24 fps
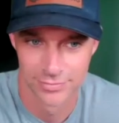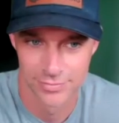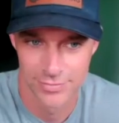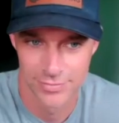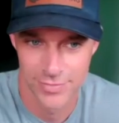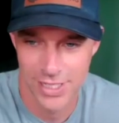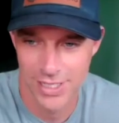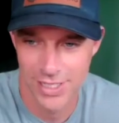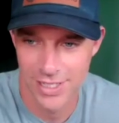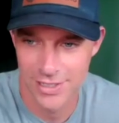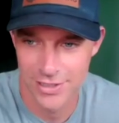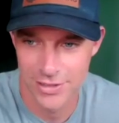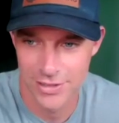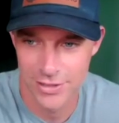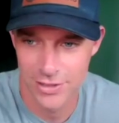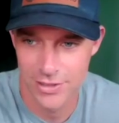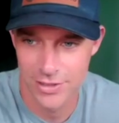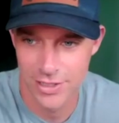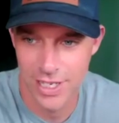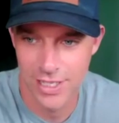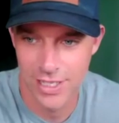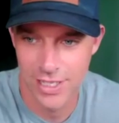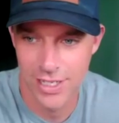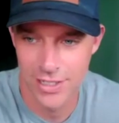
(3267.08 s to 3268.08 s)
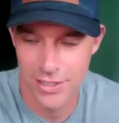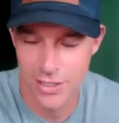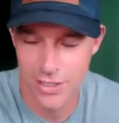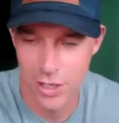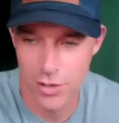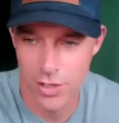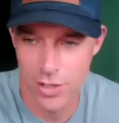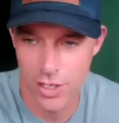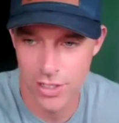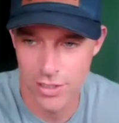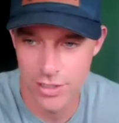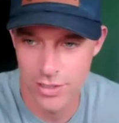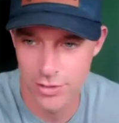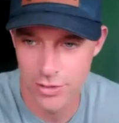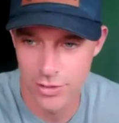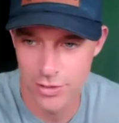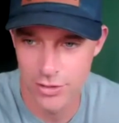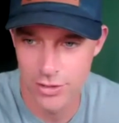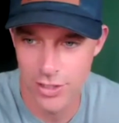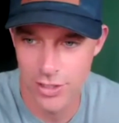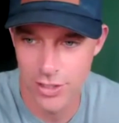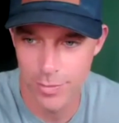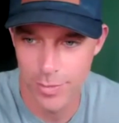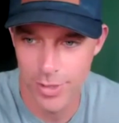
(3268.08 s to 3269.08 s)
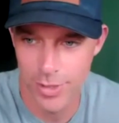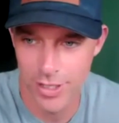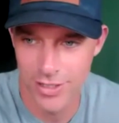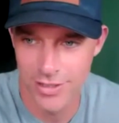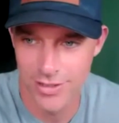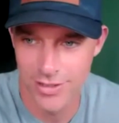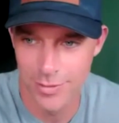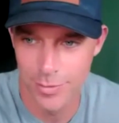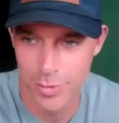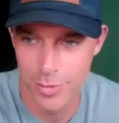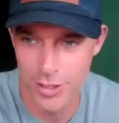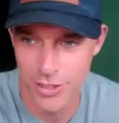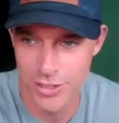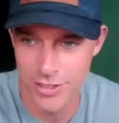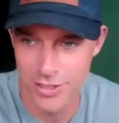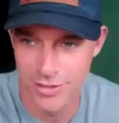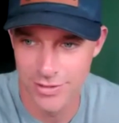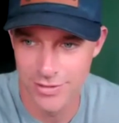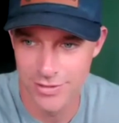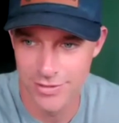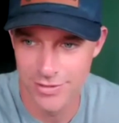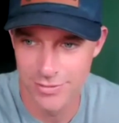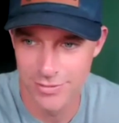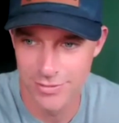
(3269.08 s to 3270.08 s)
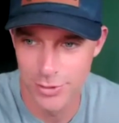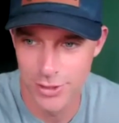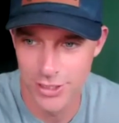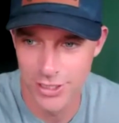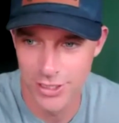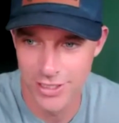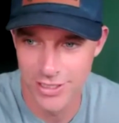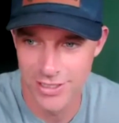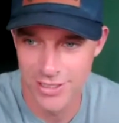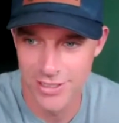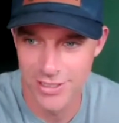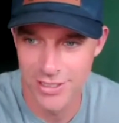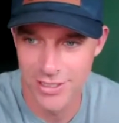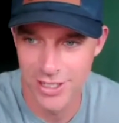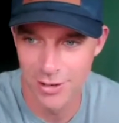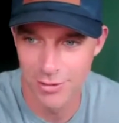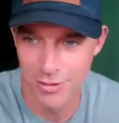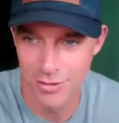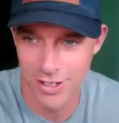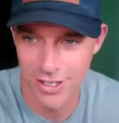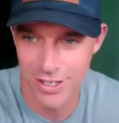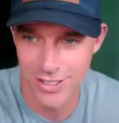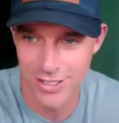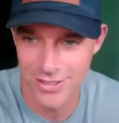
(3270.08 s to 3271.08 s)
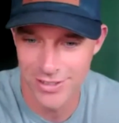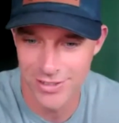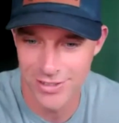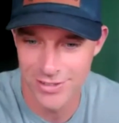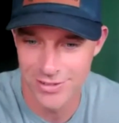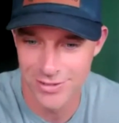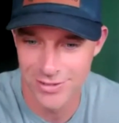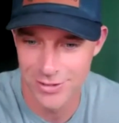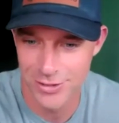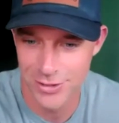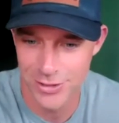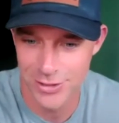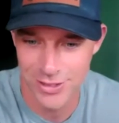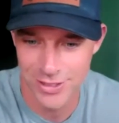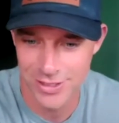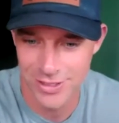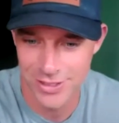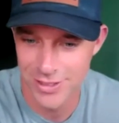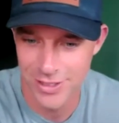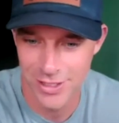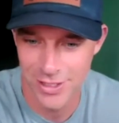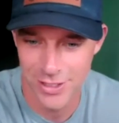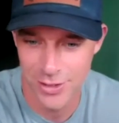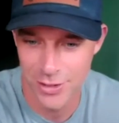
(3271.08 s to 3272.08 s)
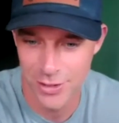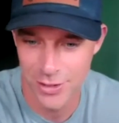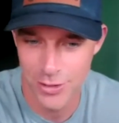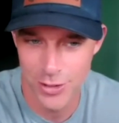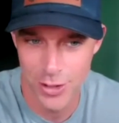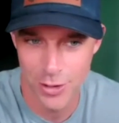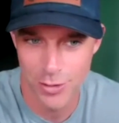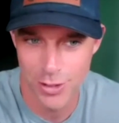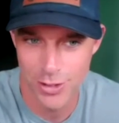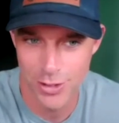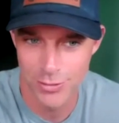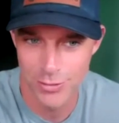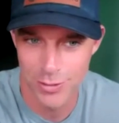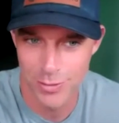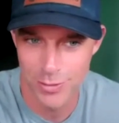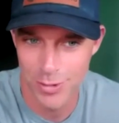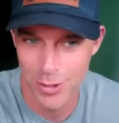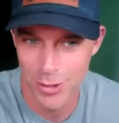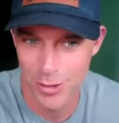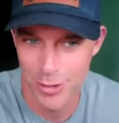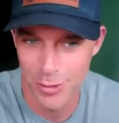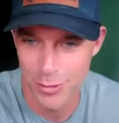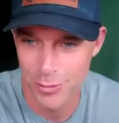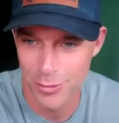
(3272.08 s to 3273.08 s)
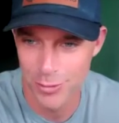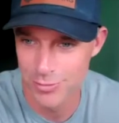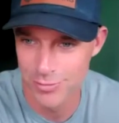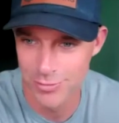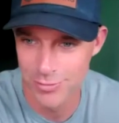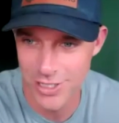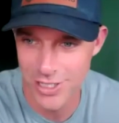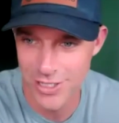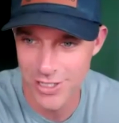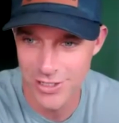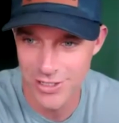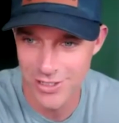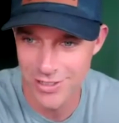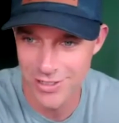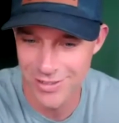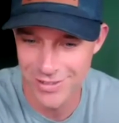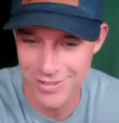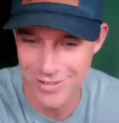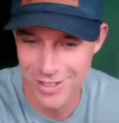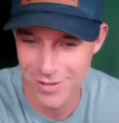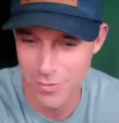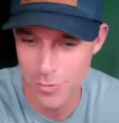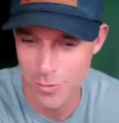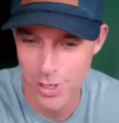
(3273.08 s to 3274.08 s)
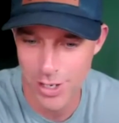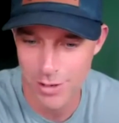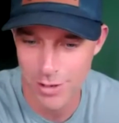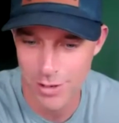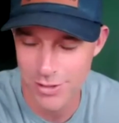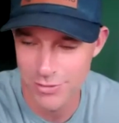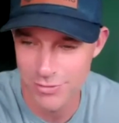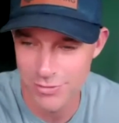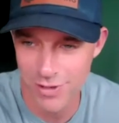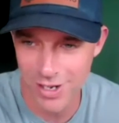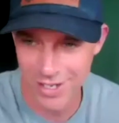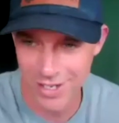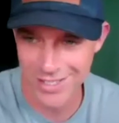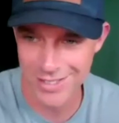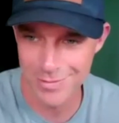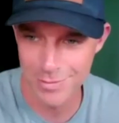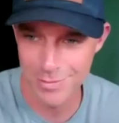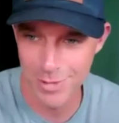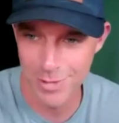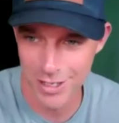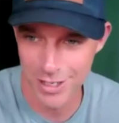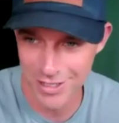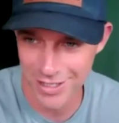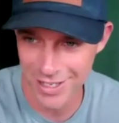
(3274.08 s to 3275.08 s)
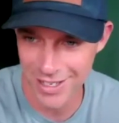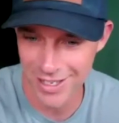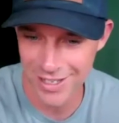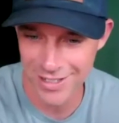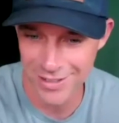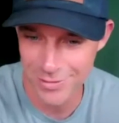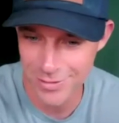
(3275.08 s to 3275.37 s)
I like um, I like donuts. So just talk about a bunch of really good donuts. Just the donuts from the whole region. Everybody always fights about that.